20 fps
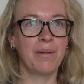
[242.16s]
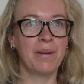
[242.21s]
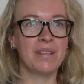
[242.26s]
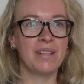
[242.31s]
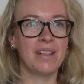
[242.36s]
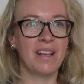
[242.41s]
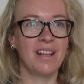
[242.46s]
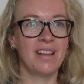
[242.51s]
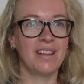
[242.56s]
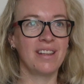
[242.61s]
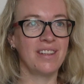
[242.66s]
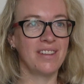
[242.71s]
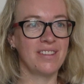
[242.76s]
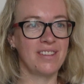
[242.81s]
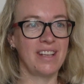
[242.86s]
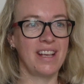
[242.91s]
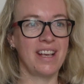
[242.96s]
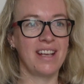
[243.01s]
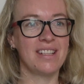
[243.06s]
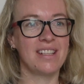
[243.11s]
with
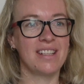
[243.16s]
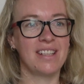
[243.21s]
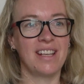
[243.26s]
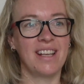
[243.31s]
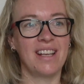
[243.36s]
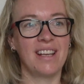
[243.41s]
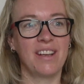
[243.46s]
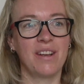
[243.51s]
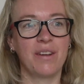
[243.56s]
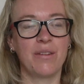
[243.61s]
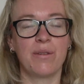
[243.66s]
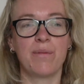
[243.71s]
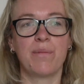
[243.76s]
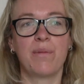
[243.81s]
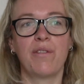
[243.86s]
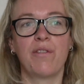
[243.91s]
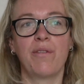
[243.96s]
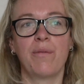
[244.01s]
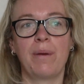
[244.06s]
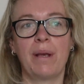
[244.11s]
enthusiastic group
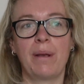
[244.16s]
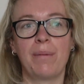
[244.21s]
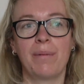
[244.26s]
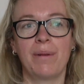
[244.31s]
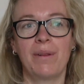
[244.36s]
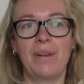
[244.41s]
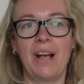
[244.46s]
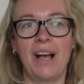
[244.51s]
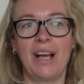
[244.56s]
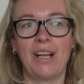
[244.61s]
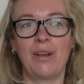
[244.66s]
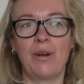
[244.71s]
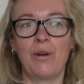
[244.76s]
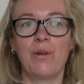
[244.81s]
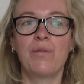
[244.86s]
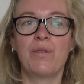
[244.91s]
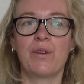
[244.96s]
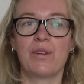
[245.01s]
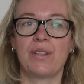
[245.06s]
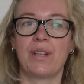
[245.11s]
of people I
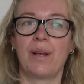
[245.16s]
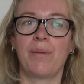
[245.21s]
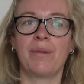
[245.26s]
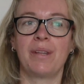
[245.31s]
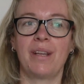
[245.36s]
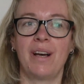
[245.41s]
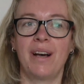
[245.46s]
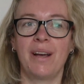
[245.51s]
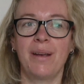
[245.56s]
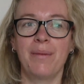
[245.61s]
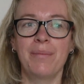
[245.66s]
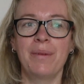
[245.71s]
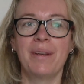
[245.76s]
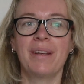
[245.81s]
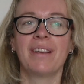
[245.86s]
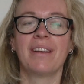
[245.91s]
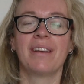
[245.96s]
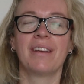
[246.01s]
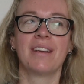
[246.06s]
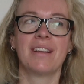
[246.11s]
know for some time.
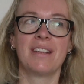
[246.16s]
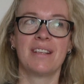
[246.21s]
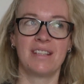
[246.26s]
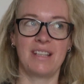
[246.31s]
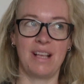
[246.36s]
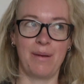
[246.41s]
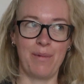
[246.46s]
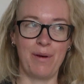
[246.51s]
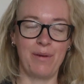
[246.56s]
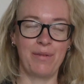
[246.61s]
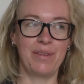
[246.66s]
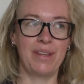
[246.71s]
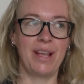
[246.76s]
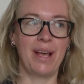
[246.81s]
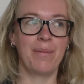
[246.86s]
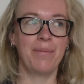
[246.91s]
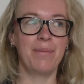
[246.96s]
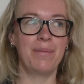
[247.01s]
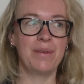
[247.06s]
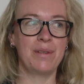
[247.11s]
Some of
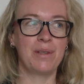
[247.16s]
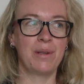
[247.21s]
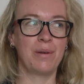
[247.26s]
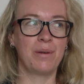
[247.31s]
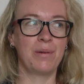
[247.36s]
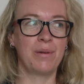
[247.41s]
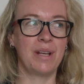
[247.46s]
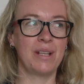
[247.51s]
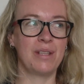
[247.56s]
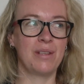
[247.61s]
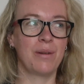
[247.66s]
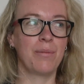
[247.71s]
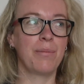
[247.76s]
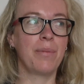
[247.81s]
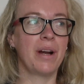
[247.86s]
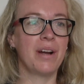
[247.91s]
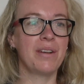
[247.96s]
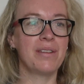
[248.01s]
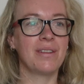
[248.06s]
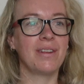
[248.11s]
them, so it's on
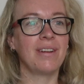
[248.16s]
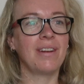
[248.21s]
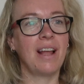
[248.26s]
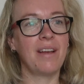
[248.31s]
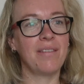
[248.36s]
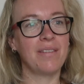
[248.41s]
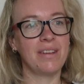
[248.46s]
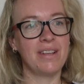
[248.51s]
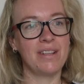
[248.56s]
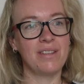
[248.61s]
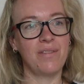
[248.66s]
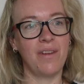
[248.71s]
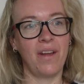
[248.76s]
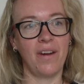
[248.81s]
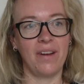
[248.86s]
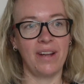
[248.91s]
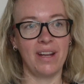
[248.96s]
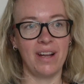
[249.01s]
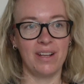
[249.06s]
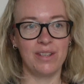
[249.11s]
personal level, it's
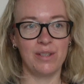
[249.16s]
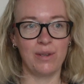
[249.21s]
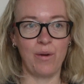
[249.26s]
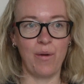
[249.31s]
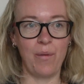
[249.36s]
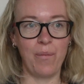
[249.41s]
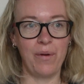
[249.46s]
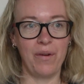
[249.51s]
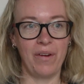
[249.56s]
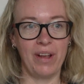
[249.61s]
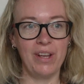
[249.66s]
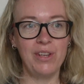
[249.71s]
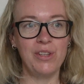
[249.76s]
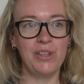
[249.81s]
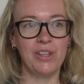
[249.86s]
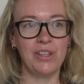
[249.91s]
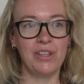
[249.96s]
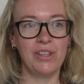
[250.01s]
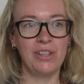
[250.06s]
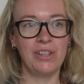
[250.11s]
very nice
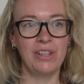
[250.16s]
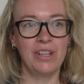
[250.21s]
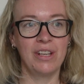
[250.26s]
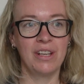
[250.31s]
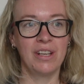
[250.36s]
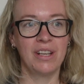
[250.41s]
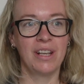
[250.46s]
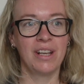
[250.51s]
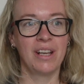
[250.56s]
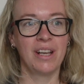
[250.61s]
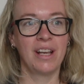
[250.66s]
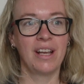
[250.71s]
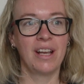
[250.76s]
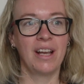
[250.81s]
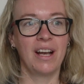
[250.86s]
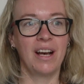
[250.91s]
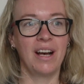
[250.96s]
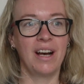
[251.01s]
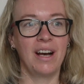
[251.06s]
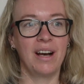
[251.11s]
cooperation
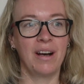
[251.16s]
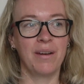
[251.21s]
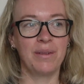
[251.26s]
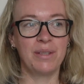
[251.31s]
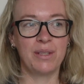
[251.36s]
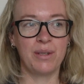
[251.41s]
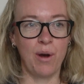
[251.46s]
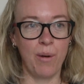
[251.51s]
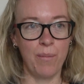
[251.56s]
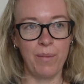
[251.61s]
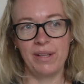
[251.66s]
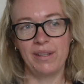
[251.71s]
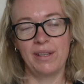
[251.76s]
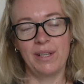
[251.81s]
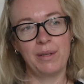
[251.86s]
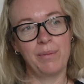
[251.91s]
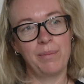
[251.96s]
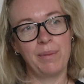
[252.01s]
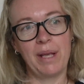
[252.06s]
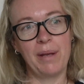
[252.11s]
with
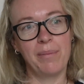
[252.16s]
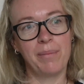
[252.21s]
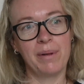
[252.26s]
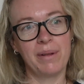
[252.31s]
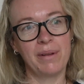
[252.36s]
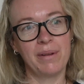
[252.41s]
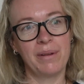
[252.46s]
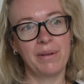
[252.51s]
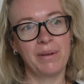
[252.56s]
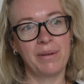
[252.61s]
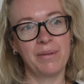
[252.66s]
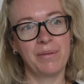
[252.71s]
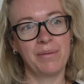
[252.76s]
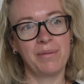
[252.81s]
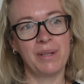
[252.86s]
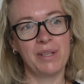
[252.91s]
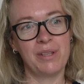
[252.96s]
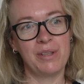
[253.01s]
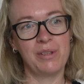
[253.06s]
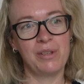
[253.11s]
committed people,
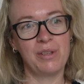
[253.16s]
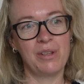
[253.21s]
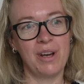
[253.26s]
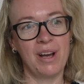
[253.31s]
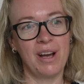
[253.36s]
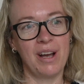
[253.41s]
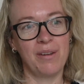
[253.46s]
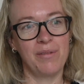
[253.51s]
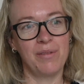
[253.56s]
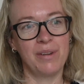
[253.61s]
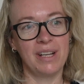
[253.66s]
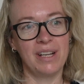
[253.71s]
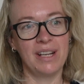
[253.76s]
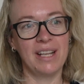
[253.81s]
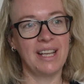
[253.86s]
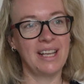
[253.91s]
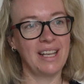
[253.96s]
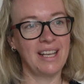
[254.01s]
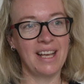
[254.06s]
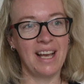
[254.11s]
which I
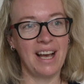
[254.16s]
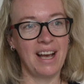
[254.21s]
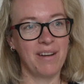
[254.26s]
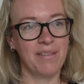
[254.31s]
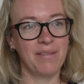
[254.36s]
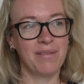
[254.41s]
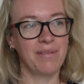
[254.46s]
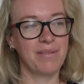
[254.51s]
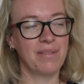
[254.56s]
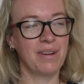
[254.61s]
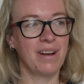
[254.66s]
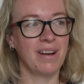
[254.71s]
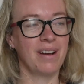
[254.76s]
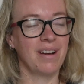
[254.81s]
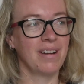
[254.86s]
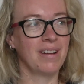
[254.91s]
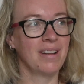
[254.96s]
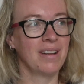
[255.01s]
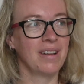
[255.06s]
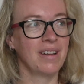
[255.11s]
really have
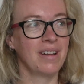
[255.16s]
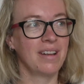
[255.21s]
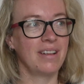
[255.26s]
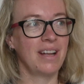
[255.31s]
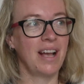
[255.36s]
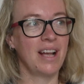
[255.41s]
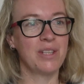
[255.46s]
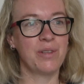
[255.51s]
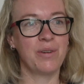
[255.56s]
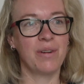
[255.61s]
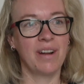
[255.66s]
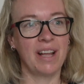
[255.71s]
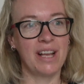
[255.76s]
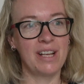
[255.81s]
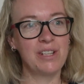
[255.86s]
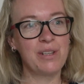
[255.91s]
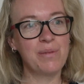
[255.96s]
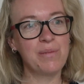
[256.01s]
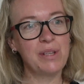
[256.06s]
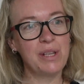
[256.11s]
a nice
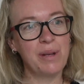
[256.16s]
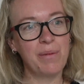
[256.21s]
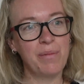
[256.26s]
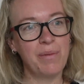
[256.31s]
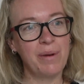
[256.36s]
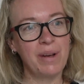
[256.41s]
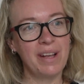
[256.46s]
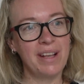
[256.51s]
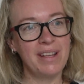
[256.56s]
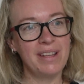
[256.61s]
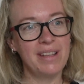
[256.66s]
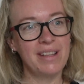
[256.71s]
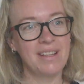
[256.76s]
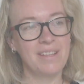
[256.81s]
relationship with.